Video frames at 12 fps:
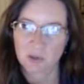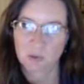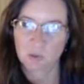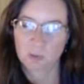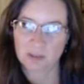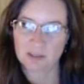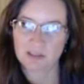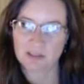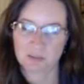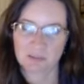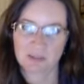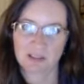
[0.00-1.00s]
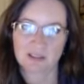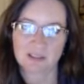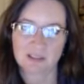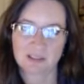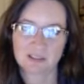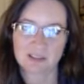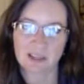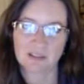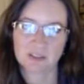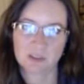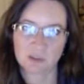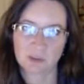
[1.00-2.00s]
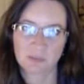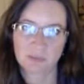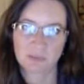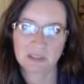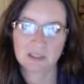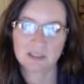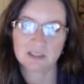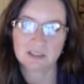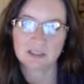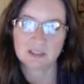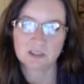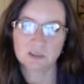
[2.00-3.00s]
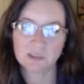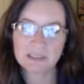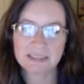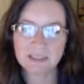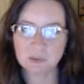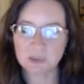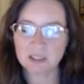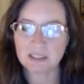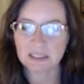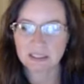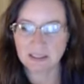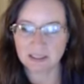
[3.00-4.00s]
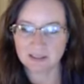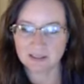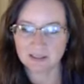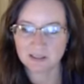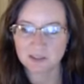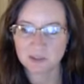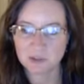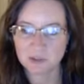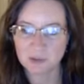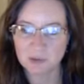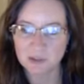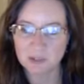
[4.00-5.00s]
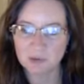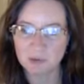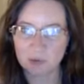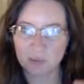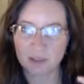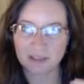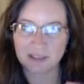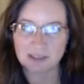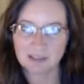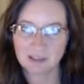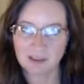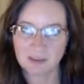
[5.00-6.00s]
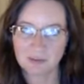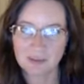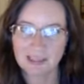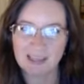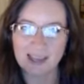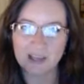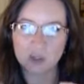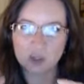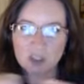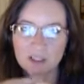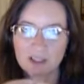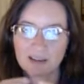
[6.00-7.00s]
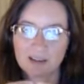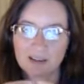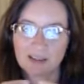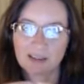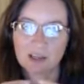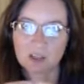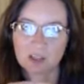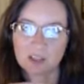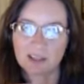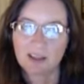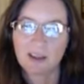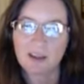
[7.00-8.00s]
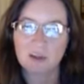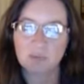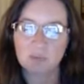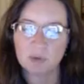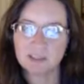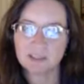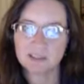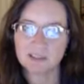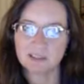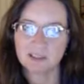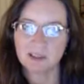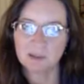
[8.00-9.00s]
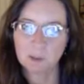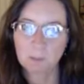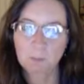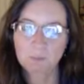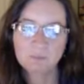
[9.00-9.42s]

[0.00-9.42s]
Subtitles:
with something that doesn't have a soul, because the soul is what connects us. The soul is what brings us together. That energetic connection brings us together.